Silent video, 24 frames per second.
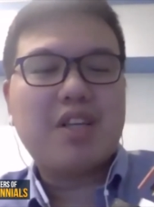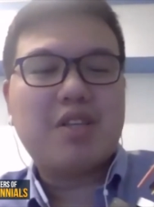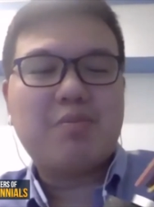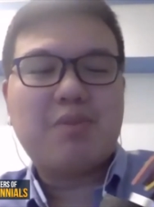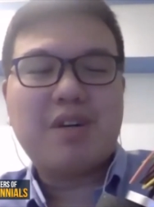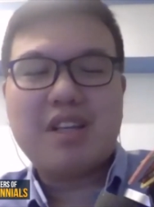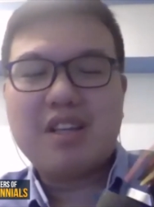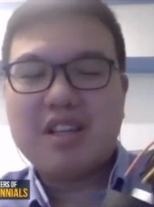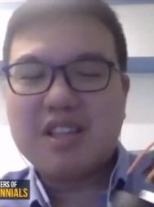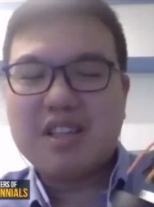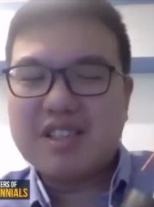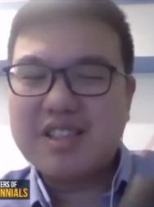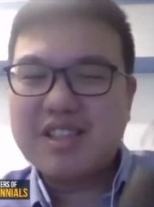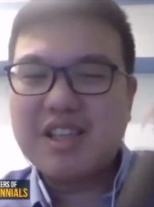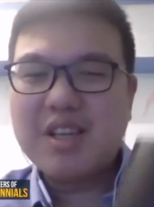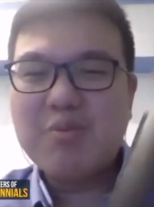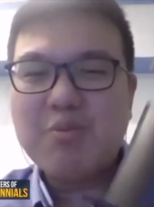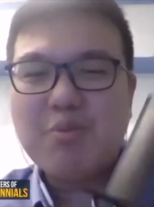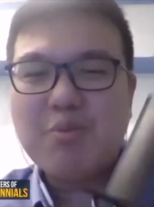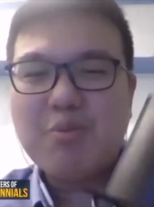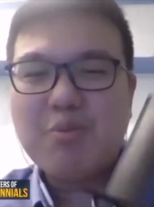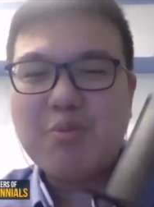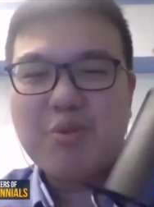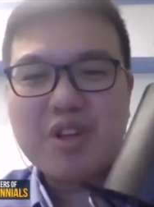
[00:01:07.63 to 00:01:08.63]
but a slip
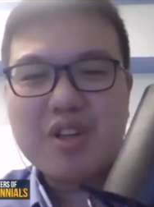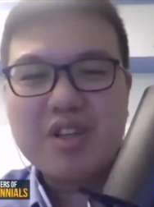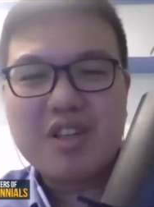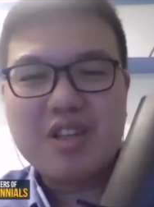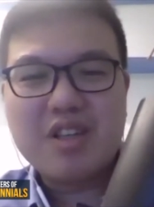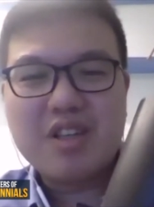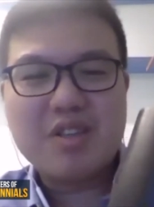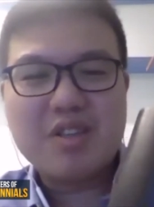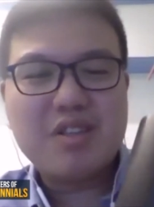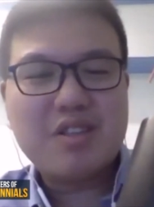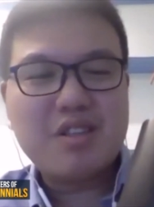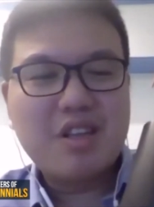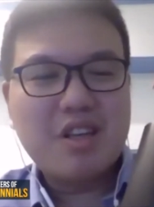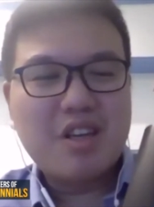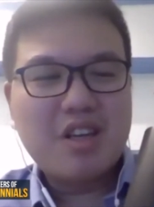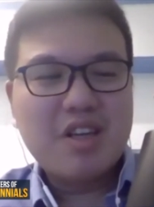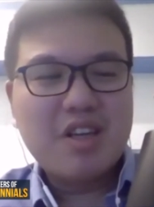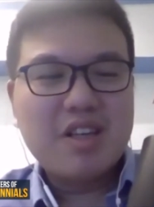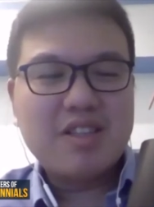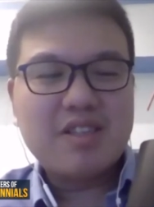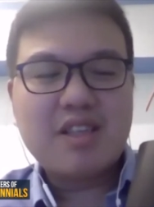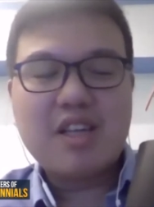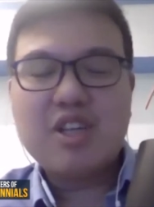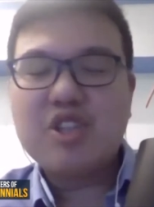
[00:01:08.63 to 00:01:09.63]
ring is
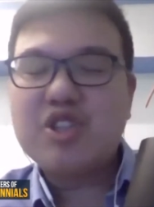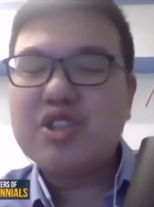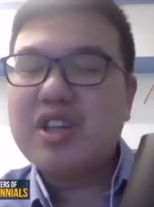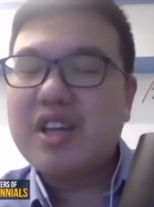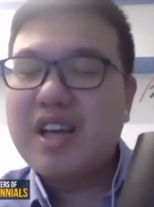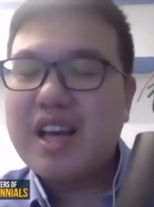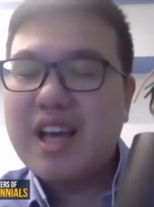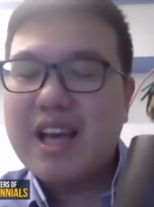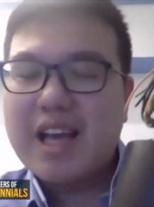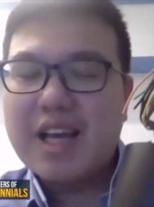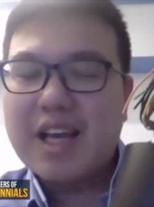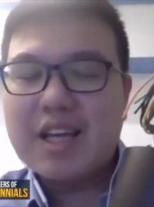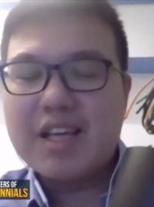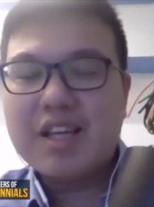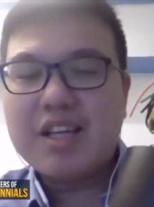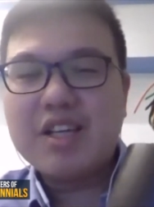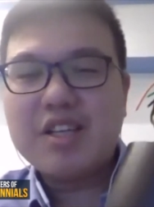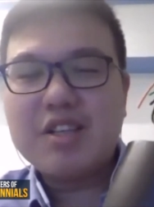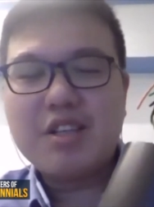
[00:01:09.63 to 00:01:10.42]
such an elegant